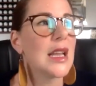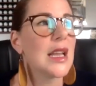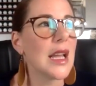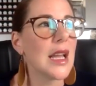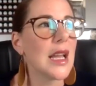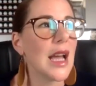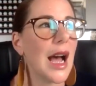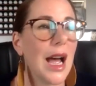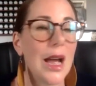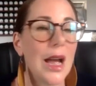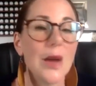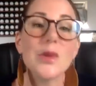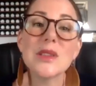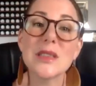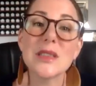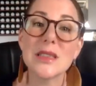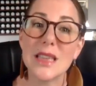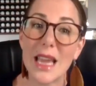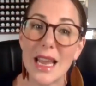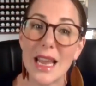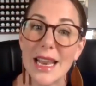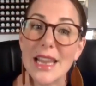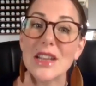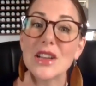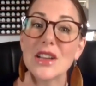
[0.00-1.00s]
I was
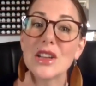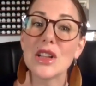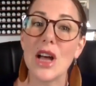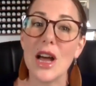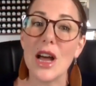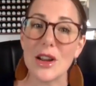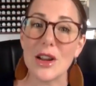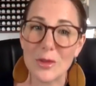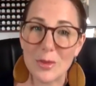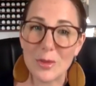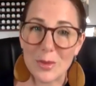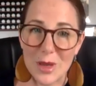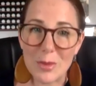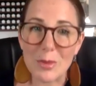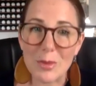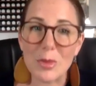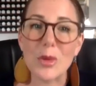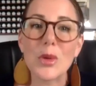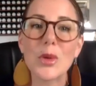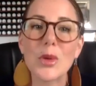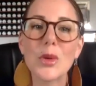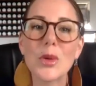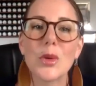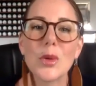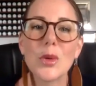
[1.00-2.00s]
getting a lot of
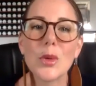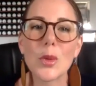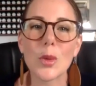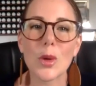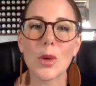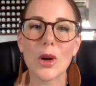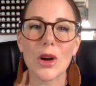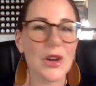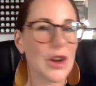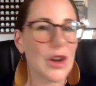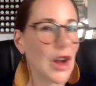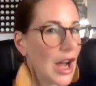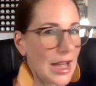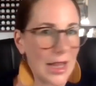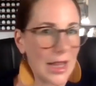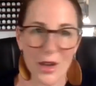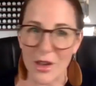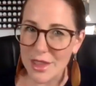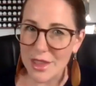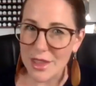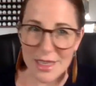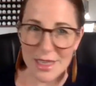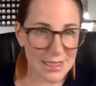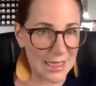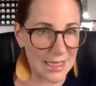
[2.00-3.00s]
people who were not
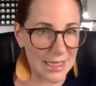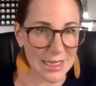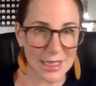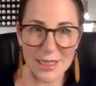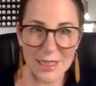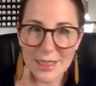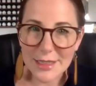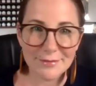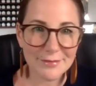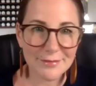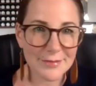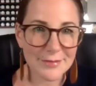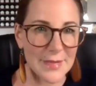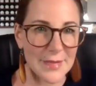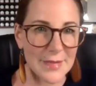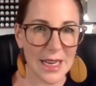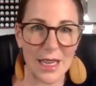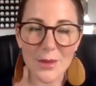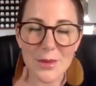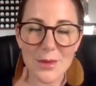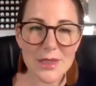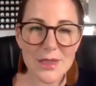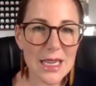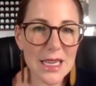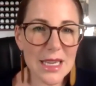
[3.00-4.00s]
authentic. And
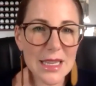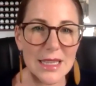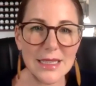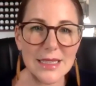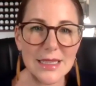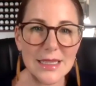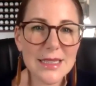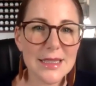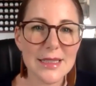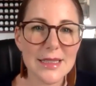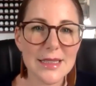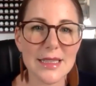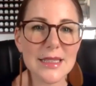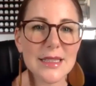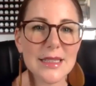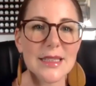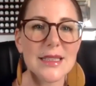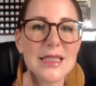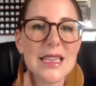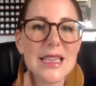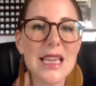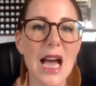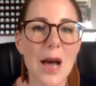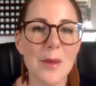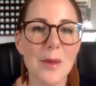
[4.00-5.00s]
I was like, this is
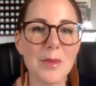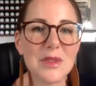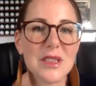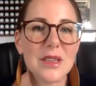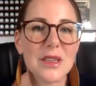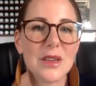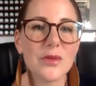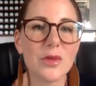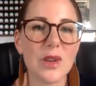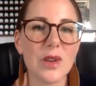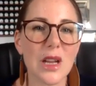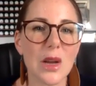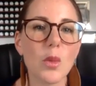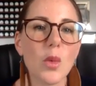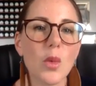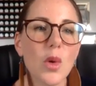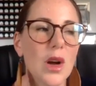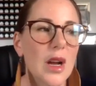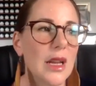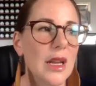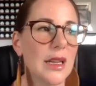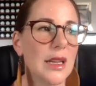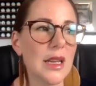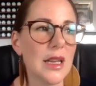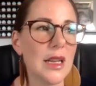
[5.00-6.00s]
the opposite of what I
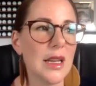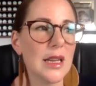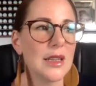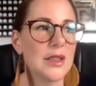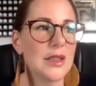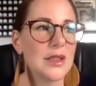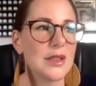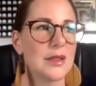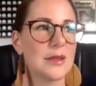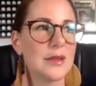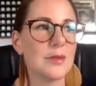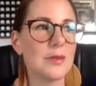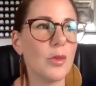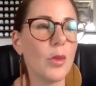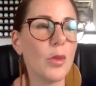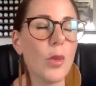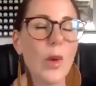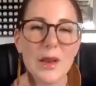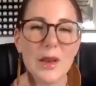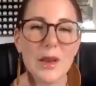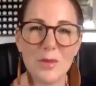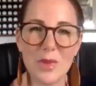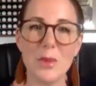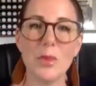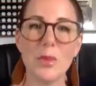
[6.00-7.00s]
want
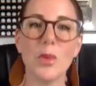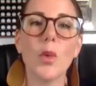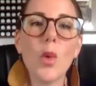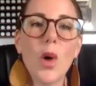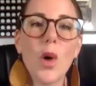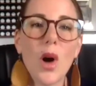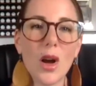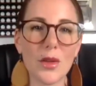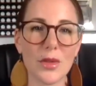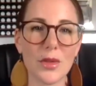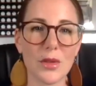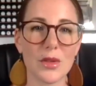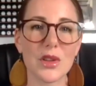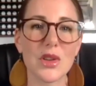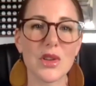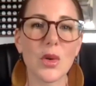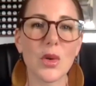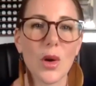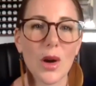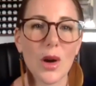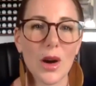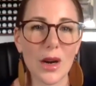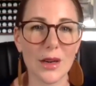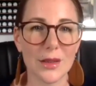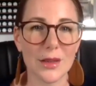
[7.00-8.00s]
when people walk through the
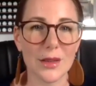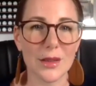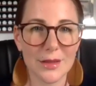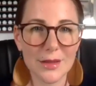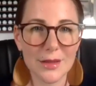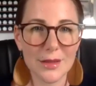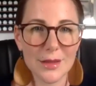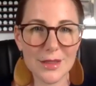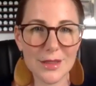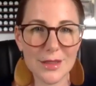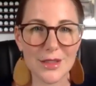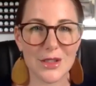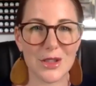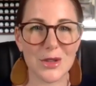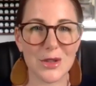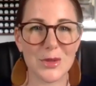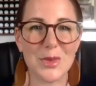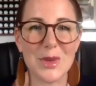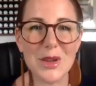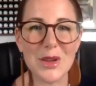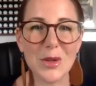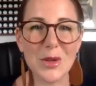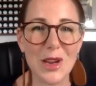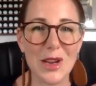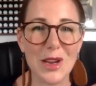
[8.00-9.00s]
door to
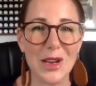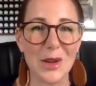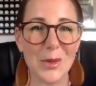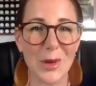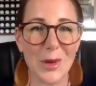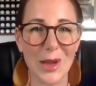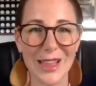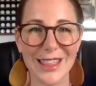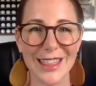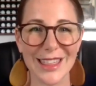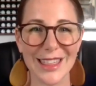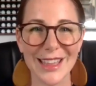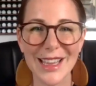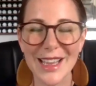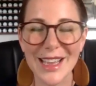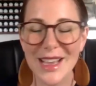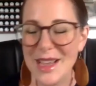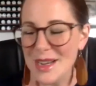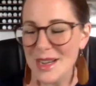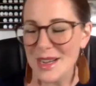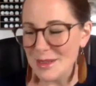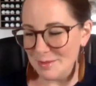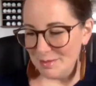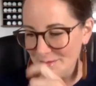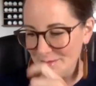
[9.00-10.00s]
be greeted with.
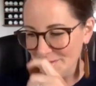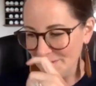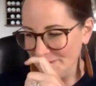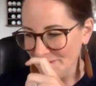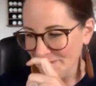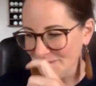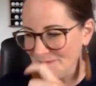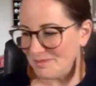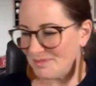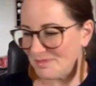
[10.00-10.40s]
Yeah.